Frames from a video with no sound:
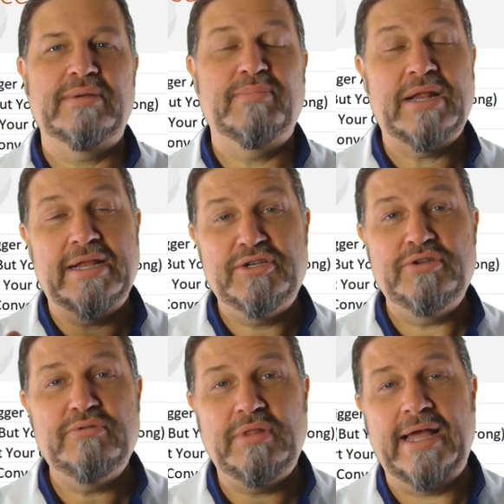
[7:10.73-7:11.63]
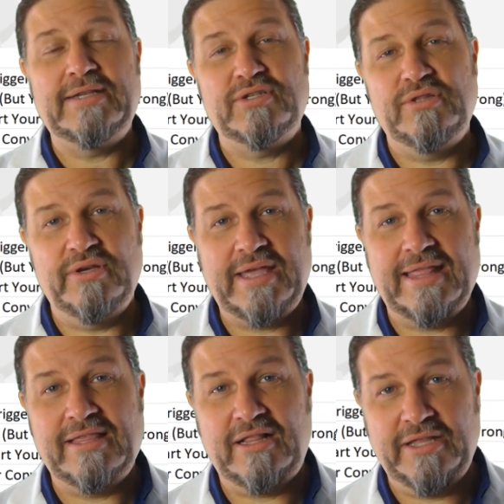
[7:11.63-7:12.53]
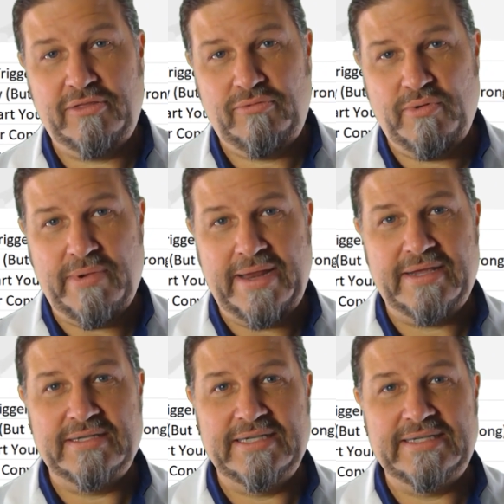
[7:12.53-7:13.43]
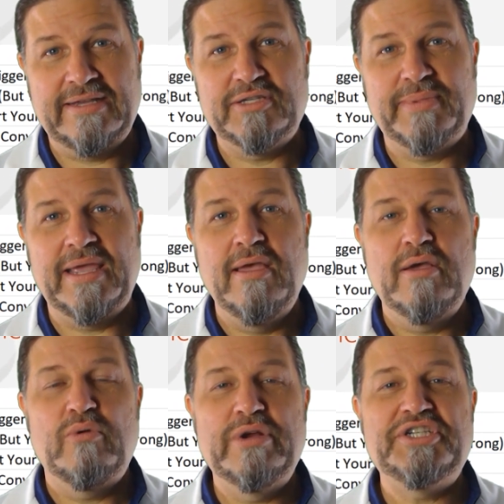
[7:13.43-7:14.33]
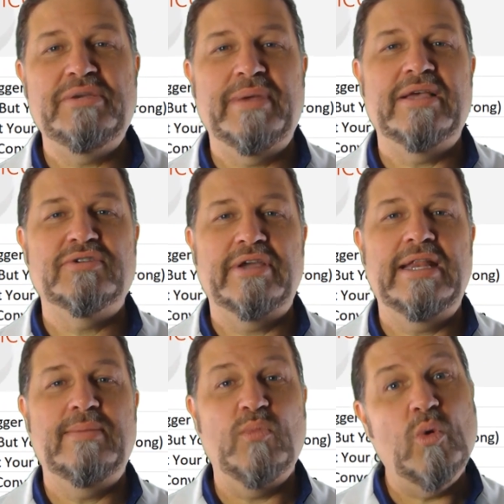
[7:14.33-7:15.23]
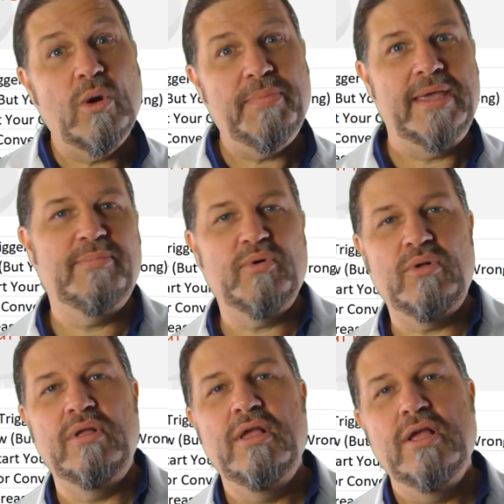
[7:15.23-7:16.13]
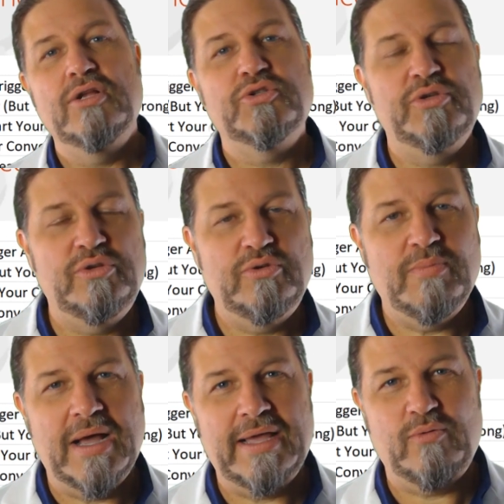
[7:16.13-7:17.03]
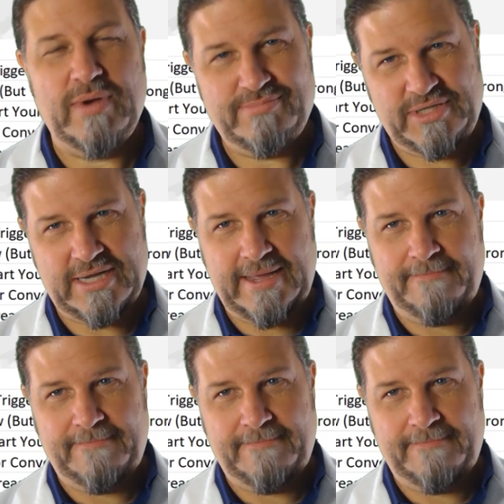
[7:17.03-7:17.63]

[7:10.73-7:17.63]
but I do like to look at the click-through rate because it tells me which emails are getting more people to my website.